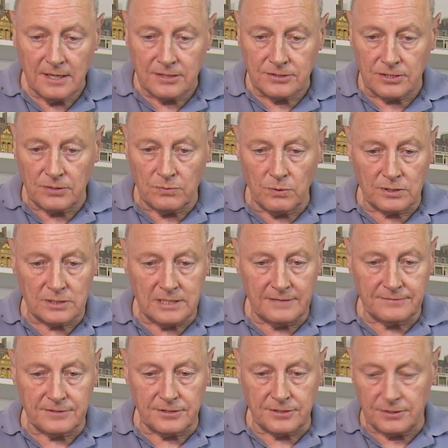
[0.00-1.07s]
So what's
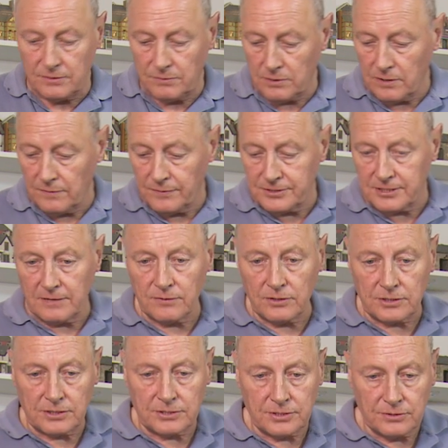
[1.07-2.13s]
left to do? Well, obviously I've
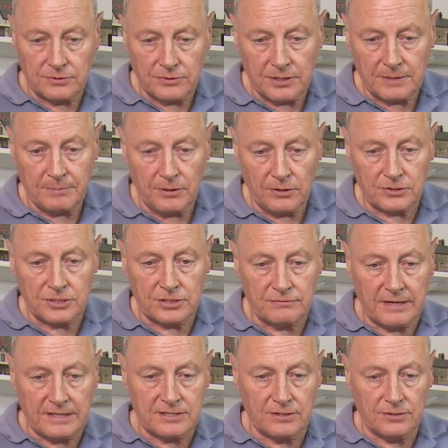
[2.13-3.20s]
got to do the epoxy
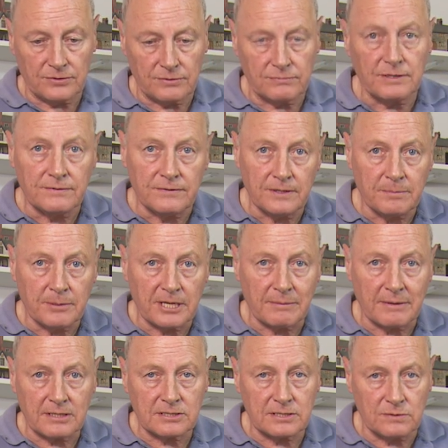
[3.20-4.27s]
resin on the river, but I'm
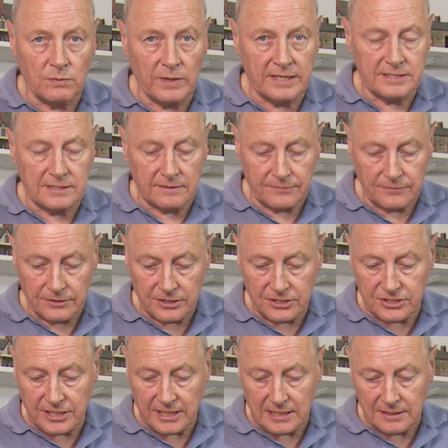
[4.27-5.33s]
actually waiting for a
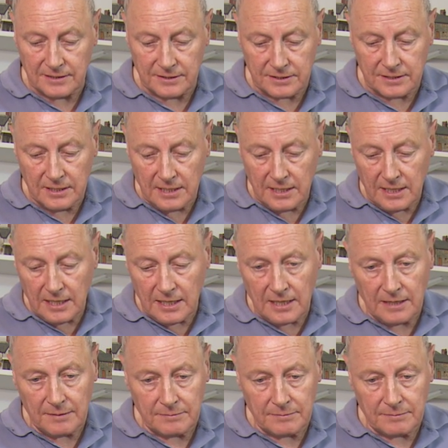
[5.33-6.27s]
sealant because